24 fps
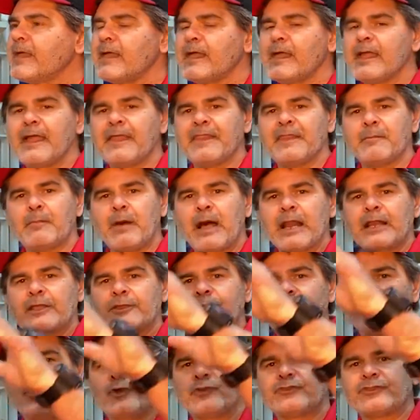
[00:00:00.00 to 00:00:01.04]
and the
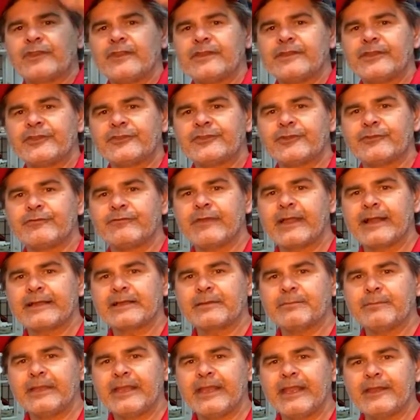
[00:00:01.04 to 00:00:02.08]
molecules of the disinfectant
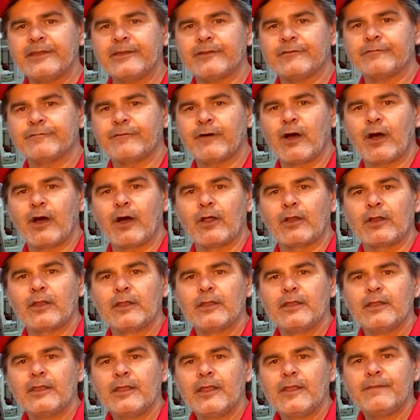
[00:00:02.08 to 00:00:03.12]
begin to fall,
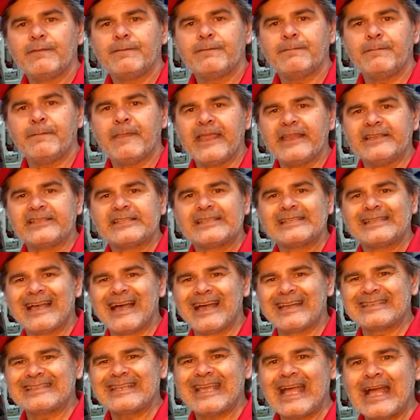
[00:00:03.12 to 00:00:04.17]
they
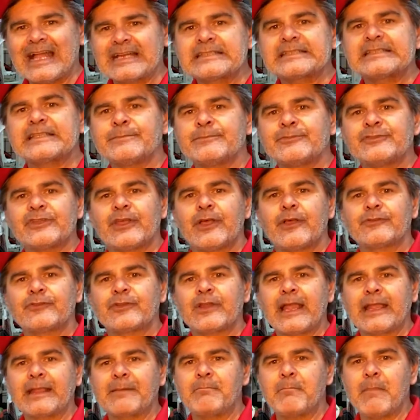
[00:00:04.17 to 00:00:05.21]
attach themselves
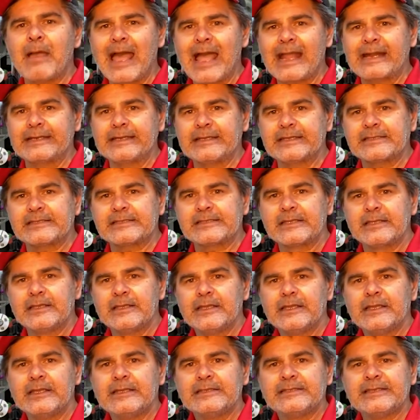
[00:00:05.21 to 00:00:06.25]
like magnets
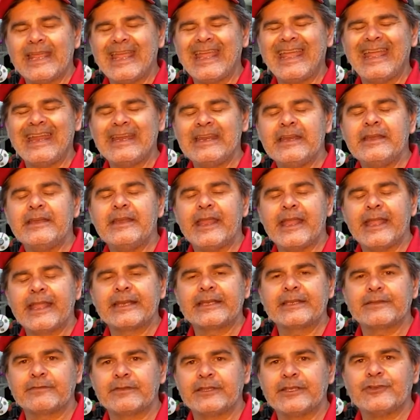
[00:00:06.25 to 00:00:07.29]
to any
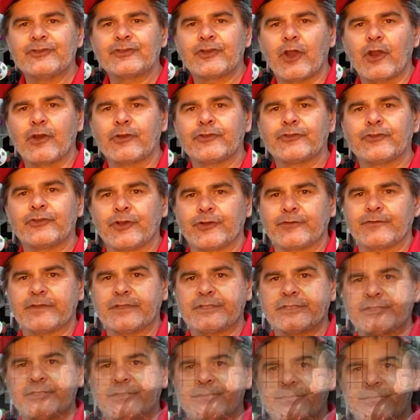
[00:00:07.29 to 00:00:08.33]
negatively charged surface.